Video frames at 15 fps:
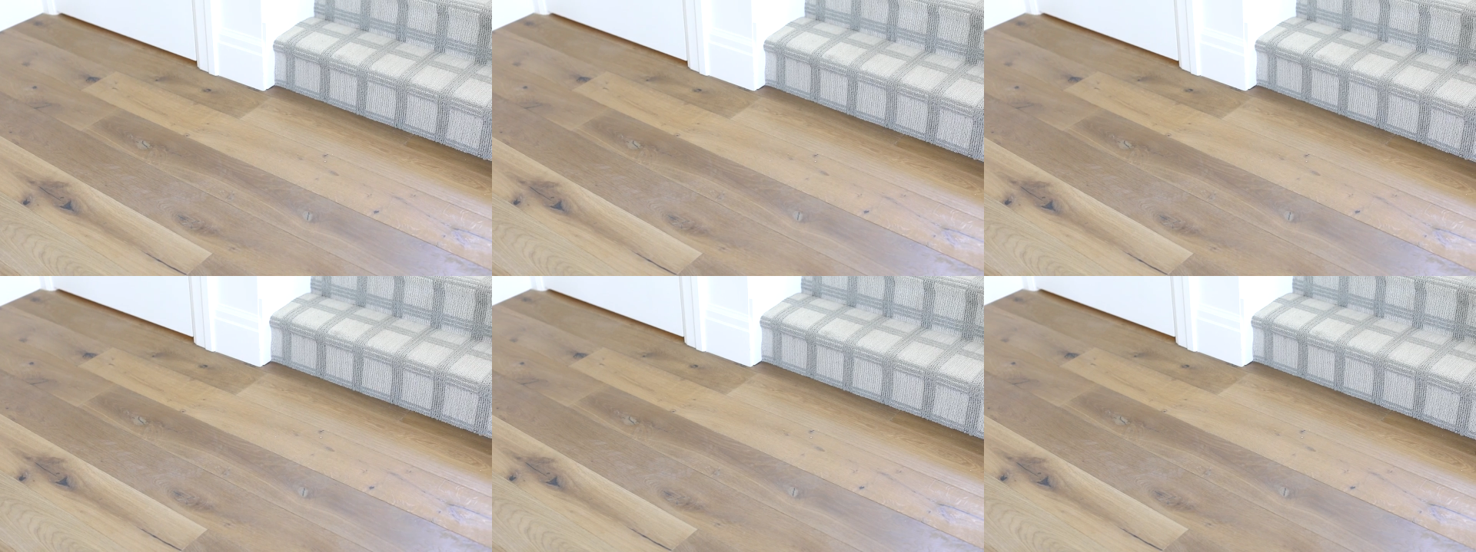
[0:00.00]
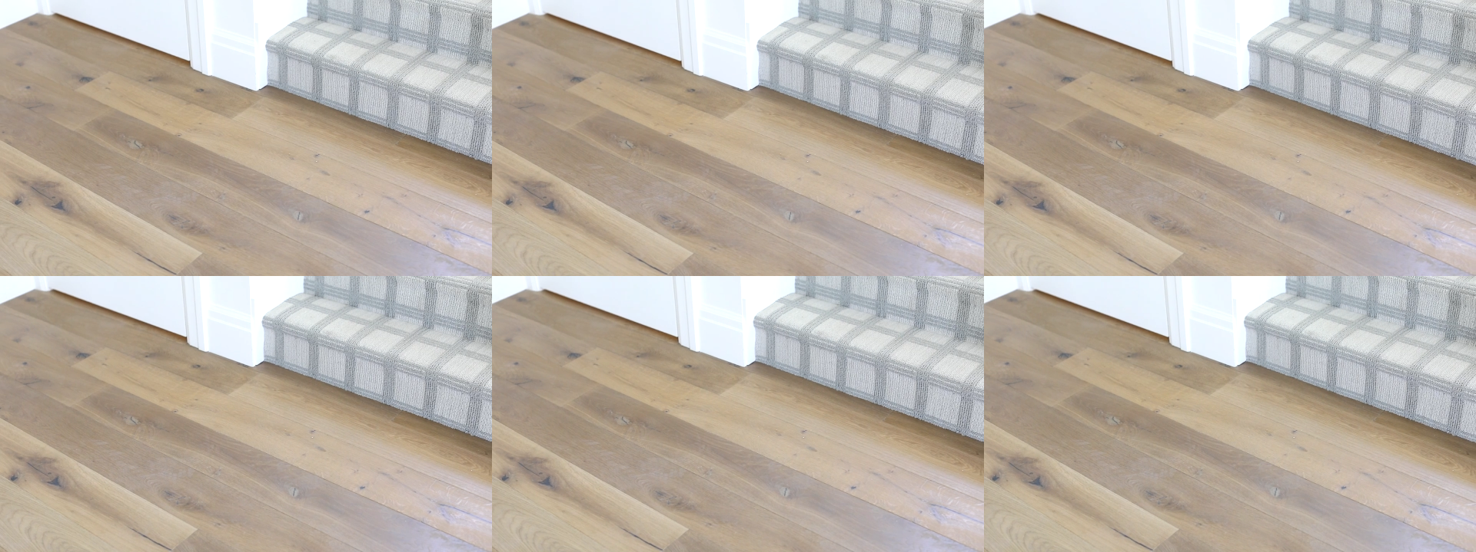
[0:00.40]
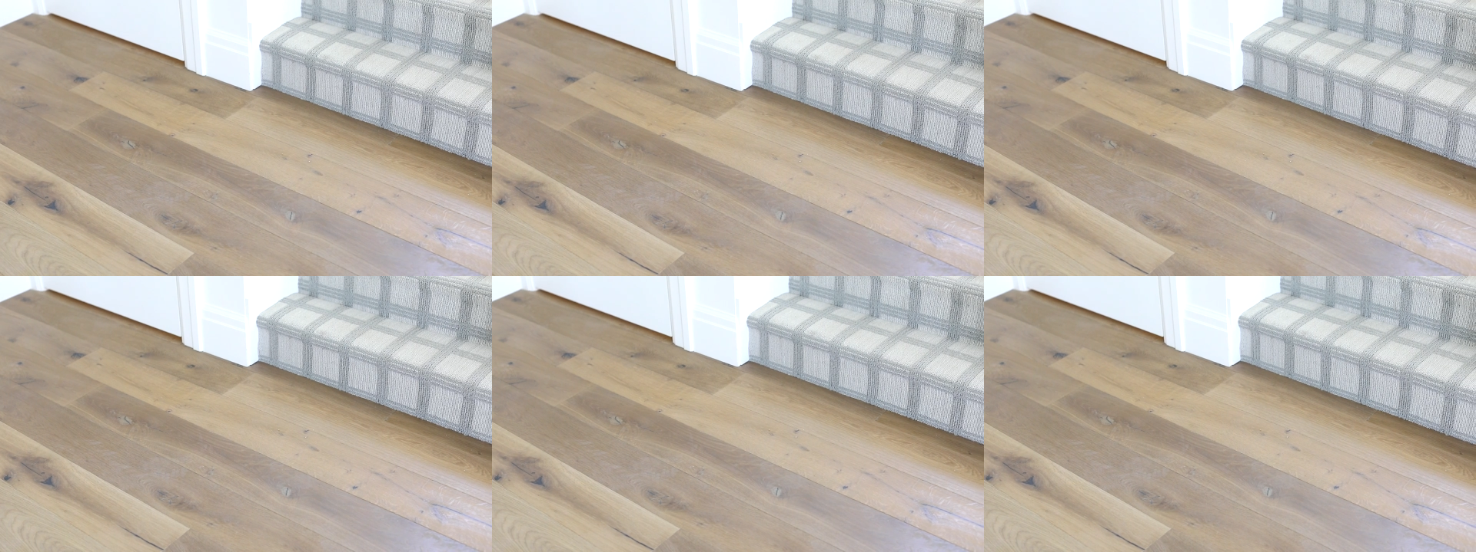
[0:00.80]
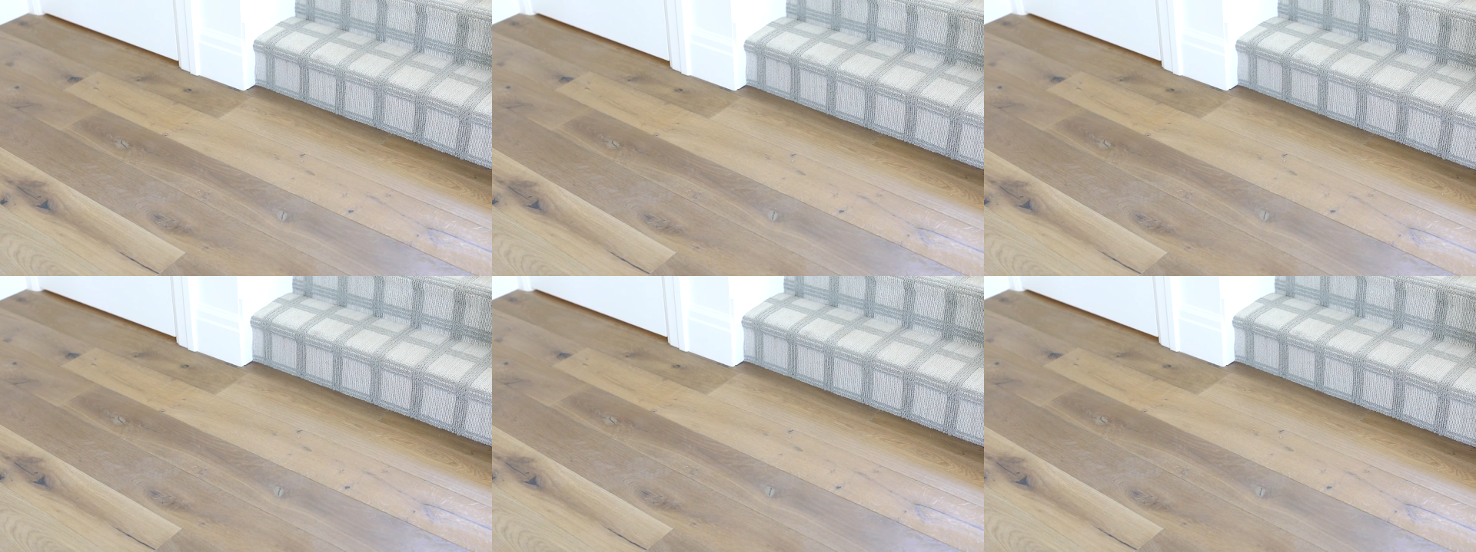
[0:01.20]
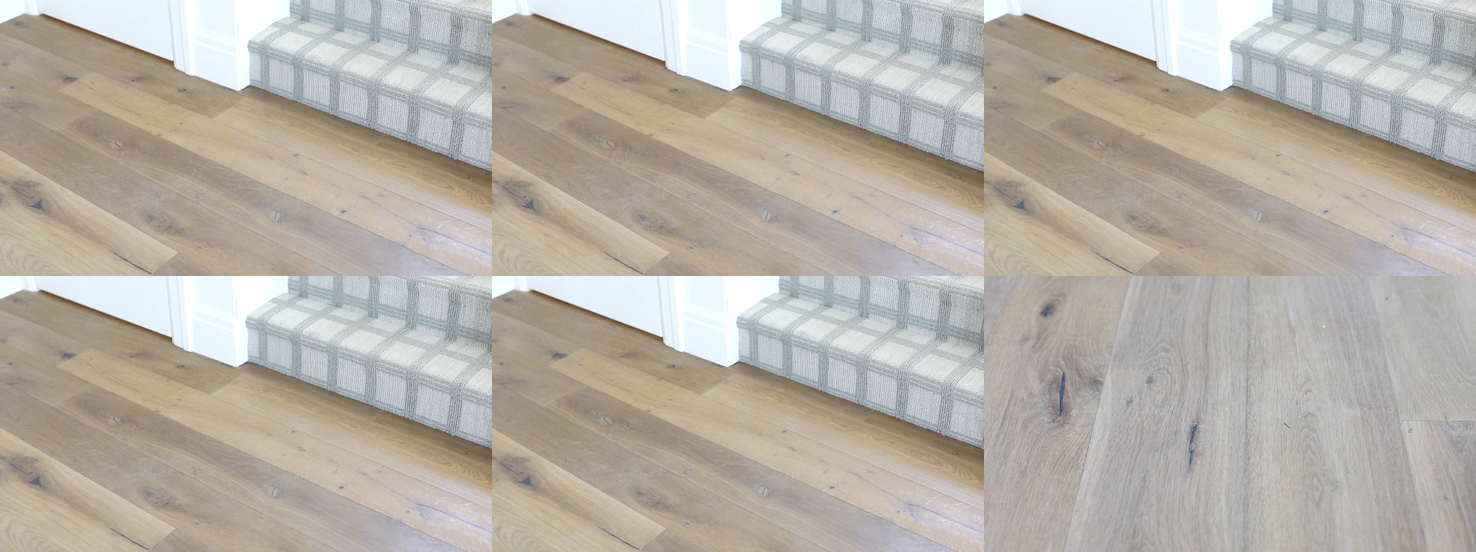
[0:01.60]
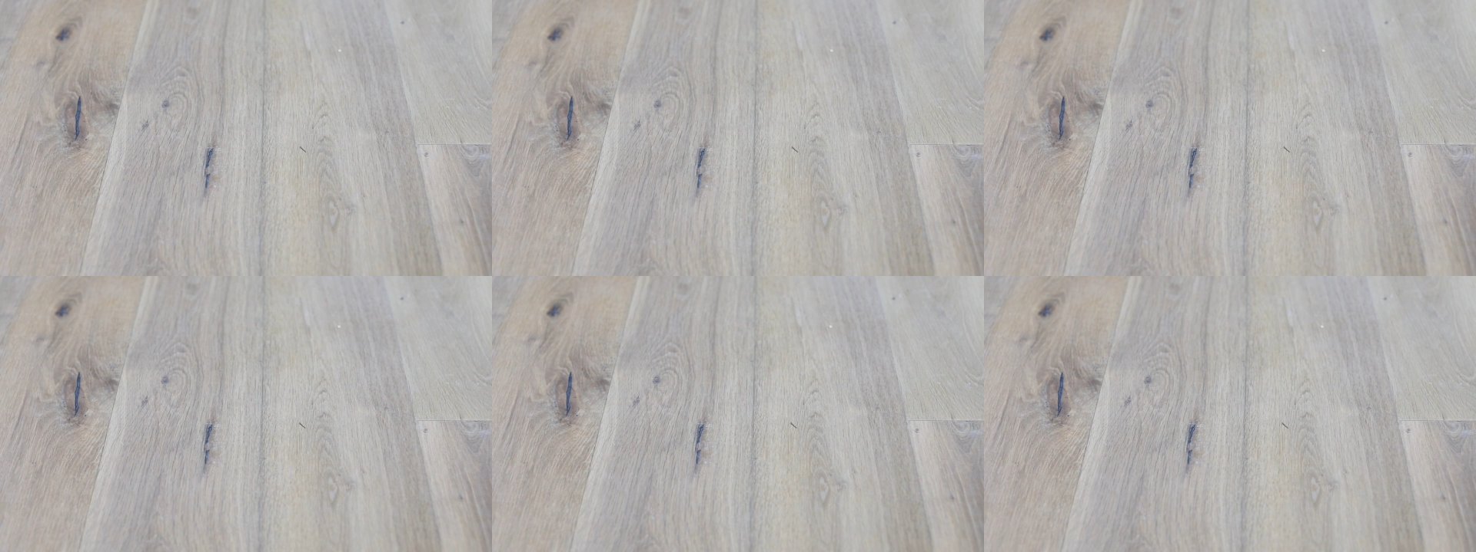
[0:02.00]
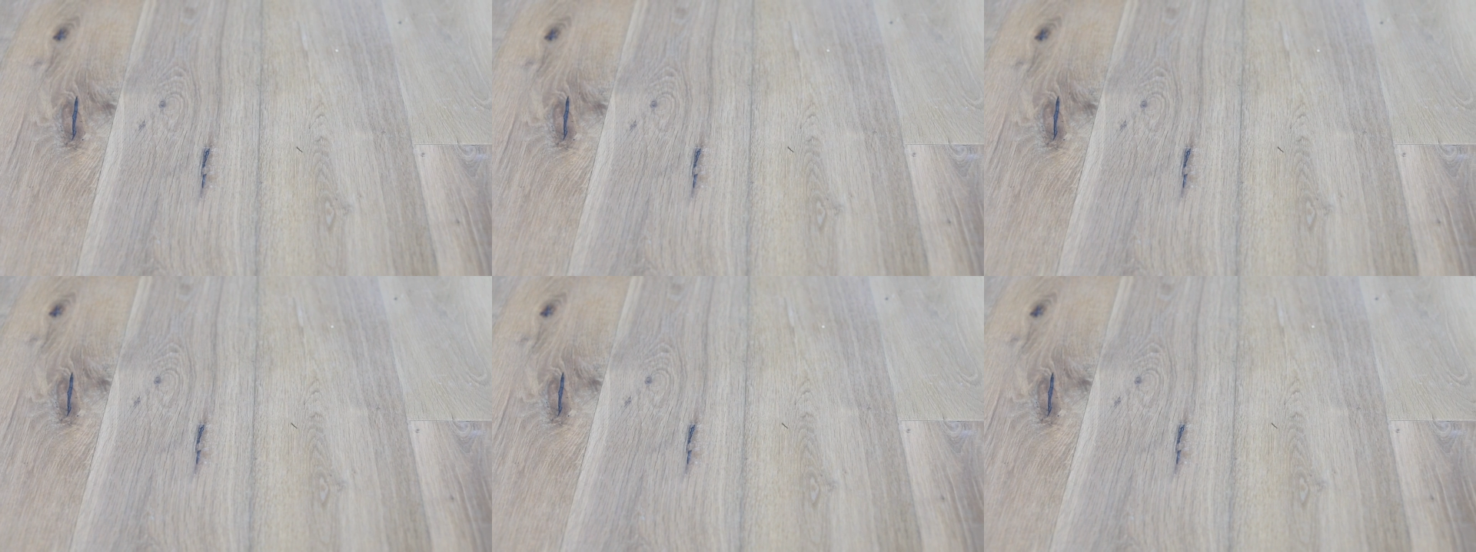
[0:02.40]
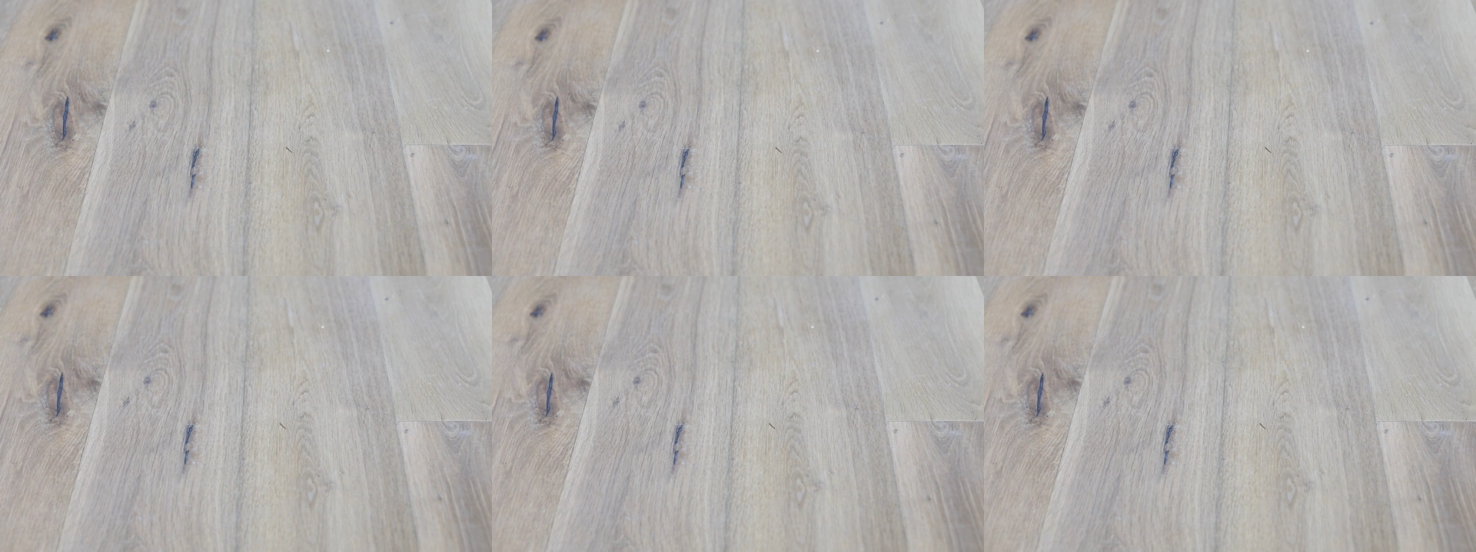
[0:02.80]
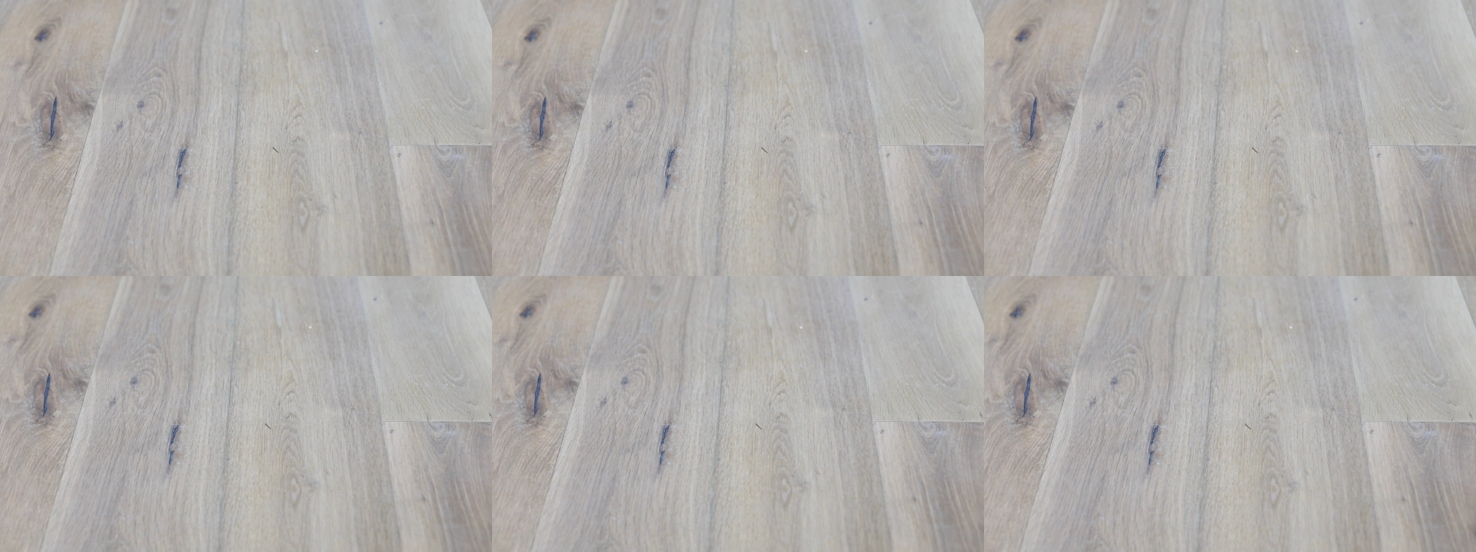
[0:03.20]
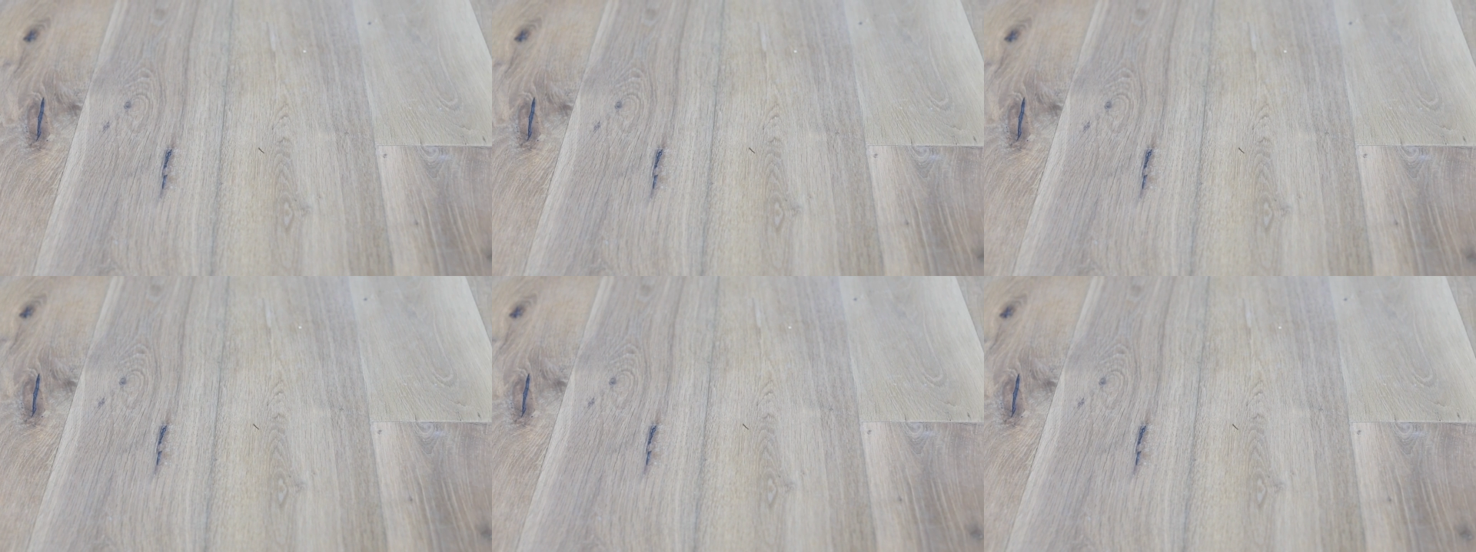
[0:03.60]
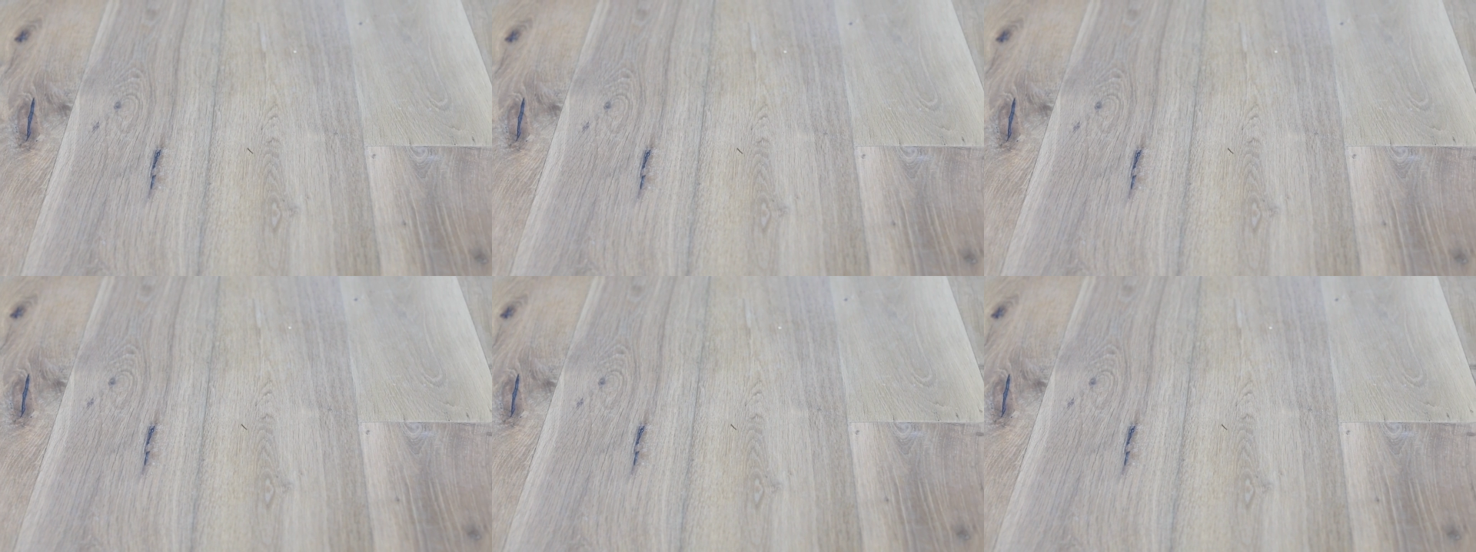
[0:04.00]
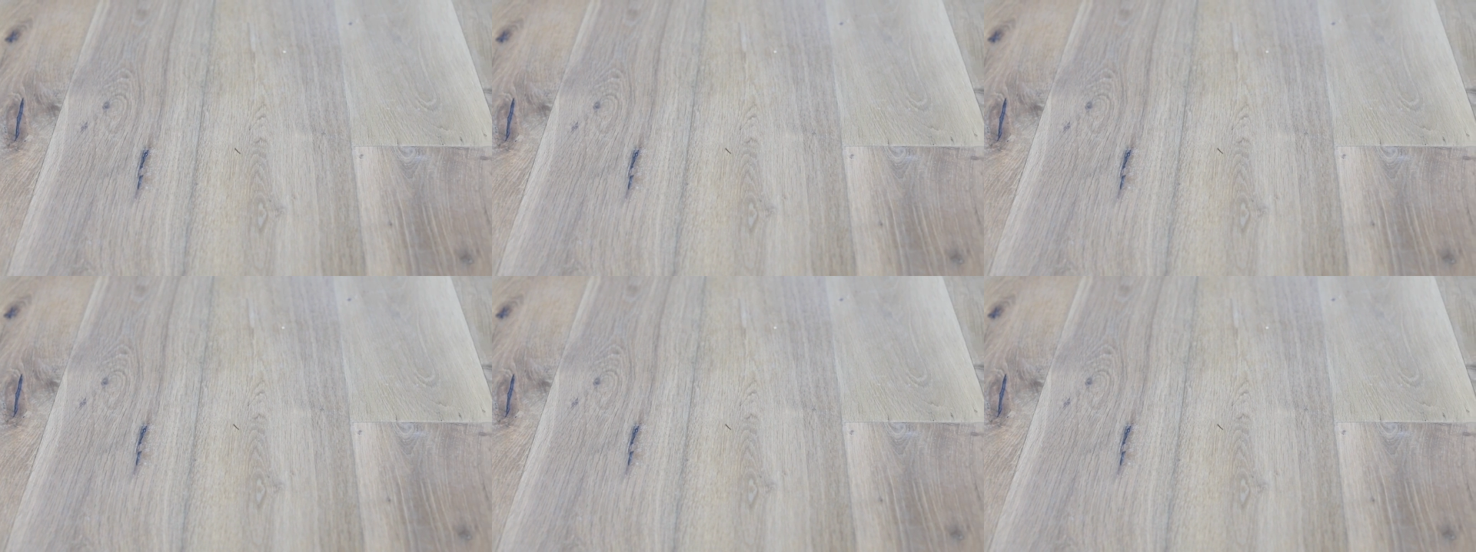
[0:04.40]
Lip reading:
[unreadable: no face in view]